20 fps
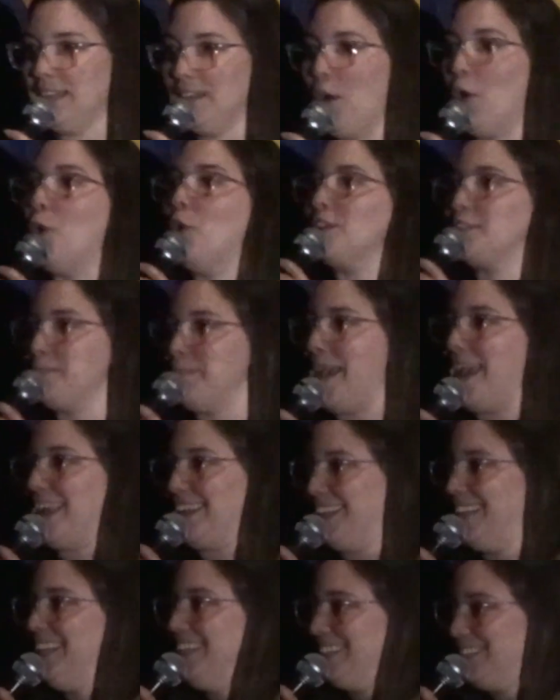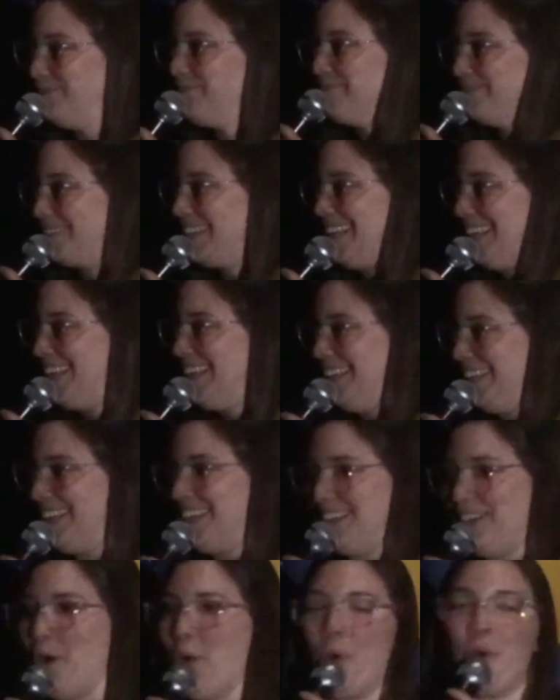old men,
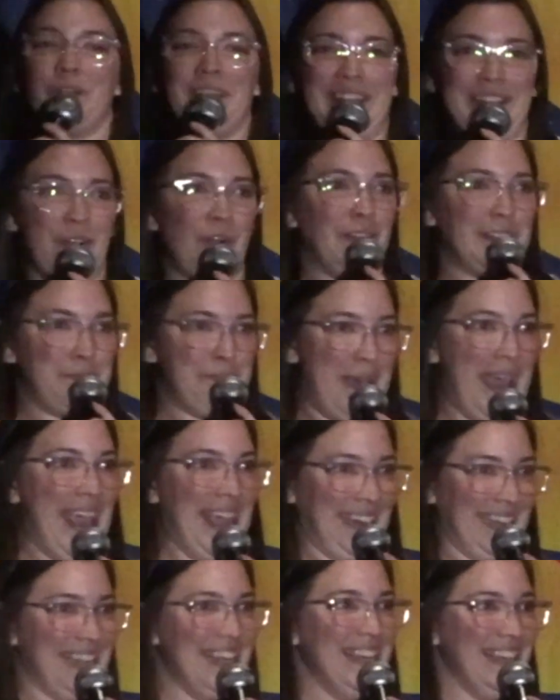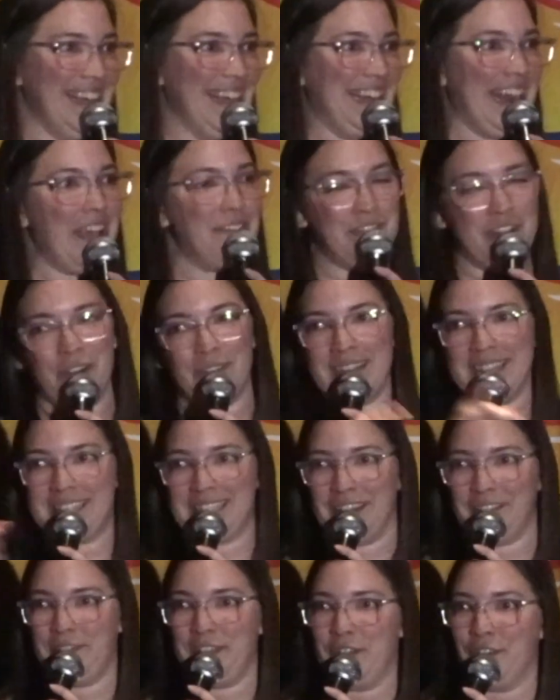horny old men, and I've
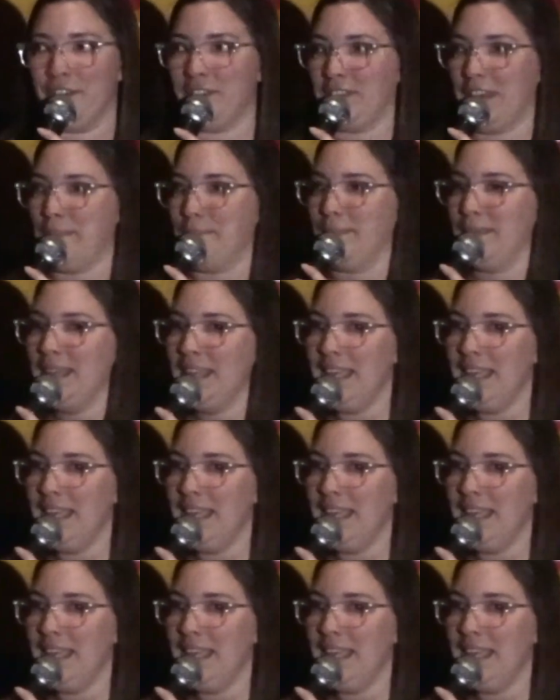noticed a few of them